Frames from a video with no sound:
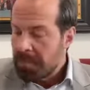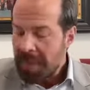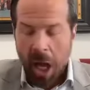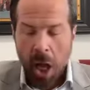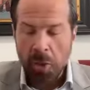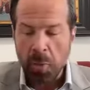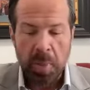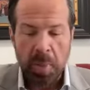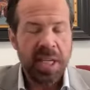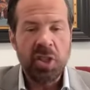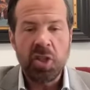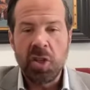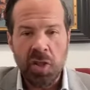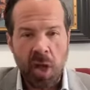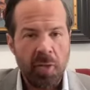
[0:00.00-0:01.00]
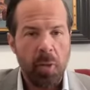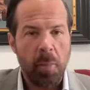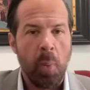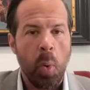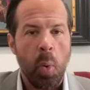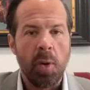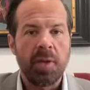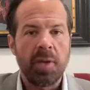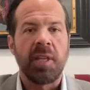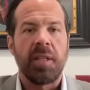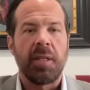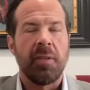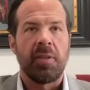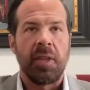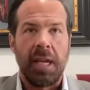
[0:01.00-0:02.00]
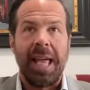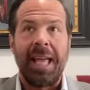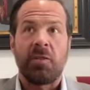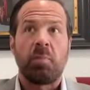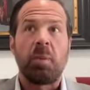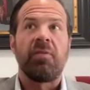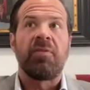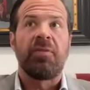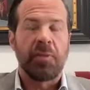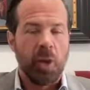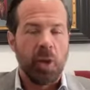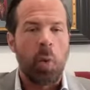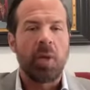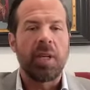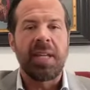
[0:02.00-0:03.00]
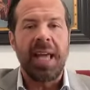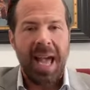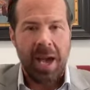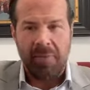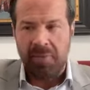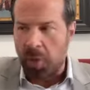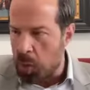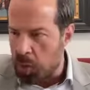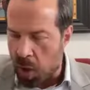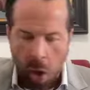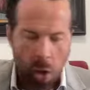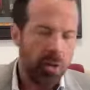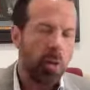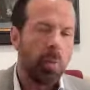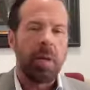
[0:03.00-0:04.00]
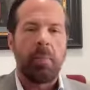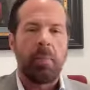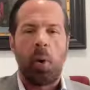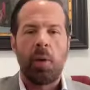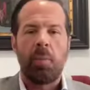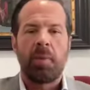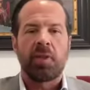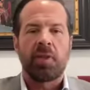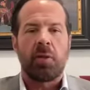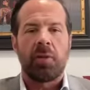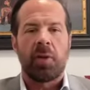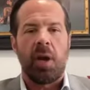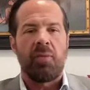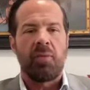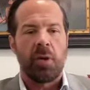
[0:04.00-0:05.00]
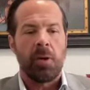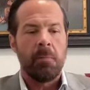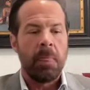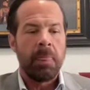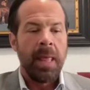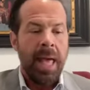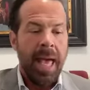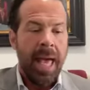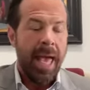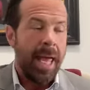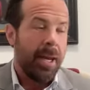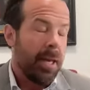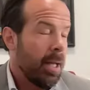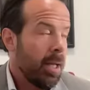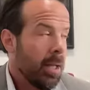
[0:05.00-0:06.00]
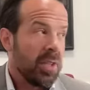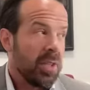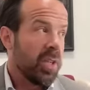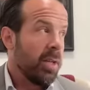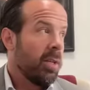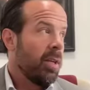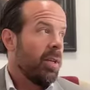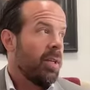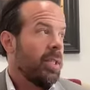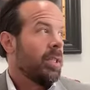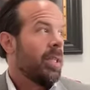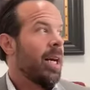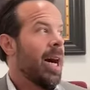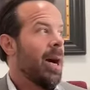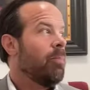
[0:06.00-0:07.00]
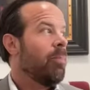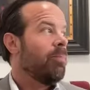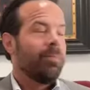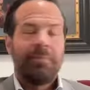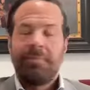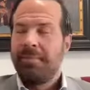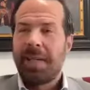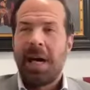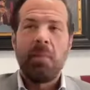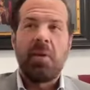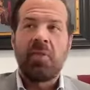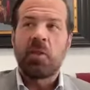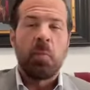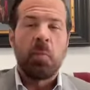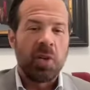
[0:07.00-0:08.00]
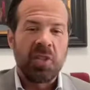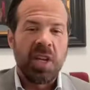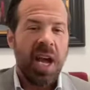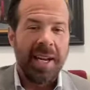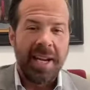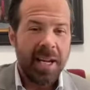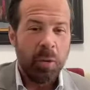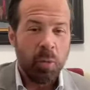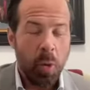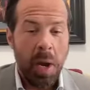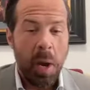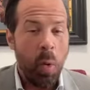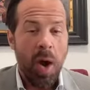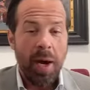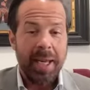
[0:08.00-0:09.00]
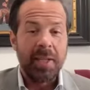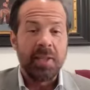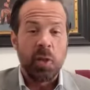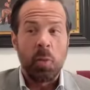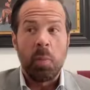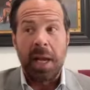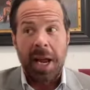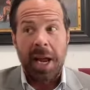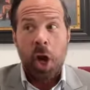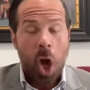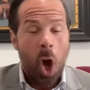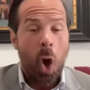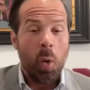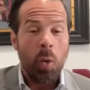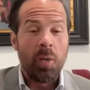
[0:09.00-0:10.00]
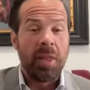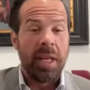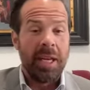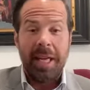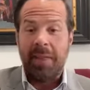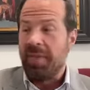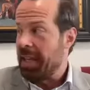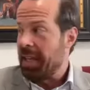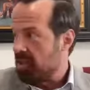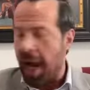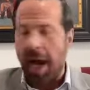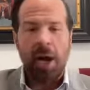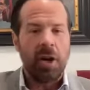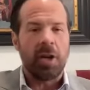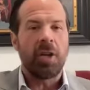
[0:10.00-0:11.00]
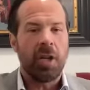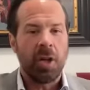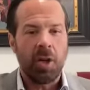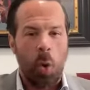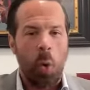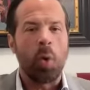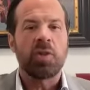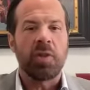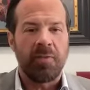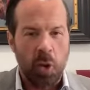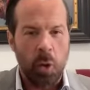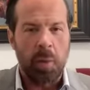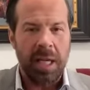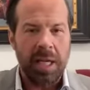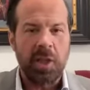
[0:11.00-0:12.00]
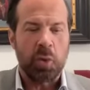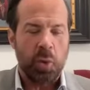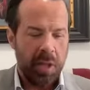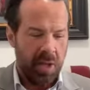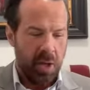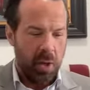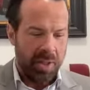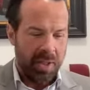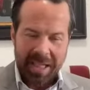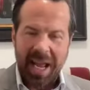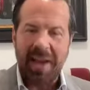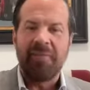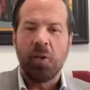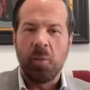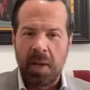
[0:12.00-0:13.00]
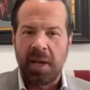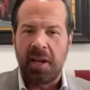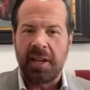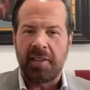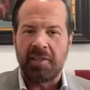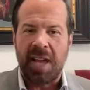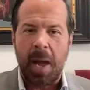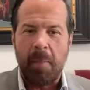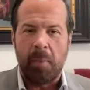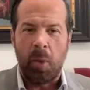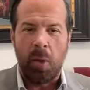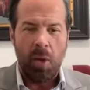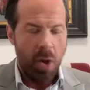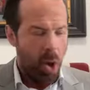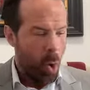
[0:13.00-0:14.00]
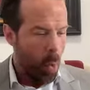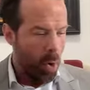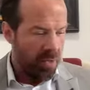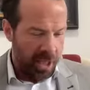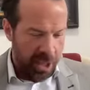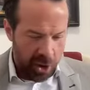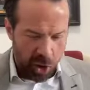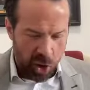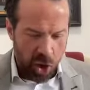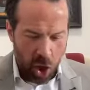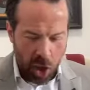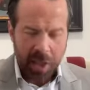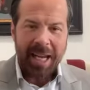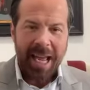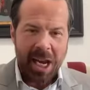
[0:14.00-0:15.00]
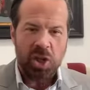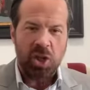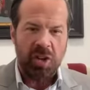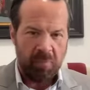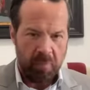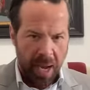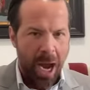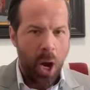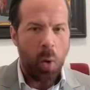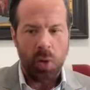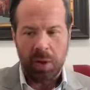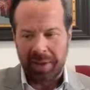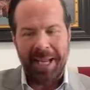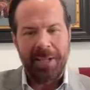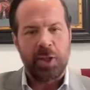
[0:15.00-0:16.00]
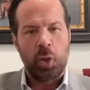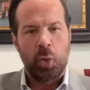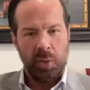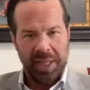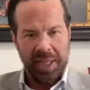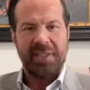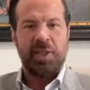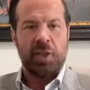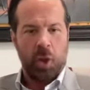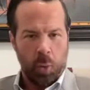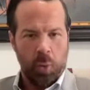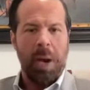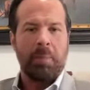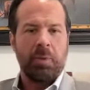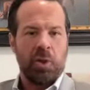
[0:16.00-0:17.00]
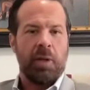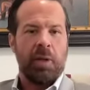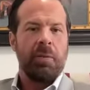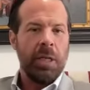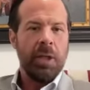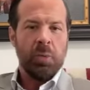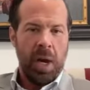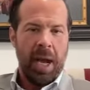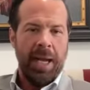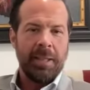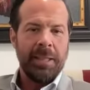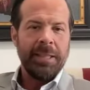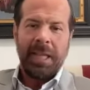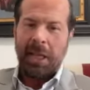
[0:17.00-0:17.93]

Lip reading: positions, other boards that has been floated to have those also be appointments under the governor. And listen, I'm not the smartest guy in any room I walk into, but I know that in the entire course of human history, there has never been an example where the consolidation of power led to less corruption, right? That